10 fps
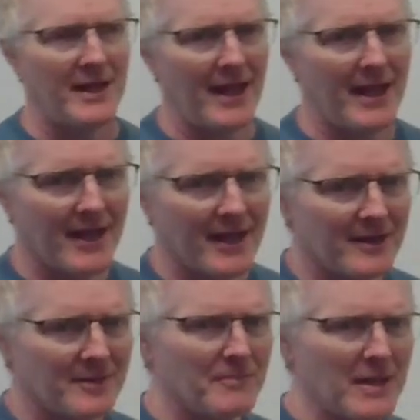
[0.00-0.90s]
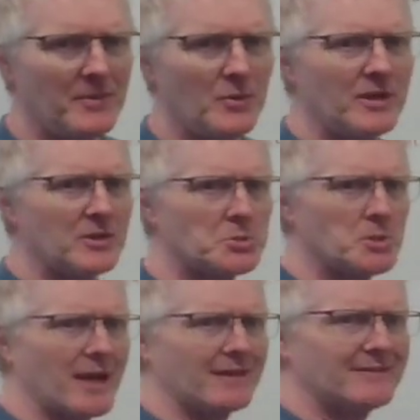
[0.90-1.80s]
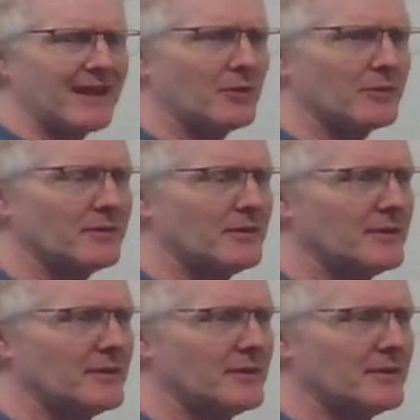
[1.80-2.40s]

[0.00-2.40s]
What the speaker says: And maybe we can track it down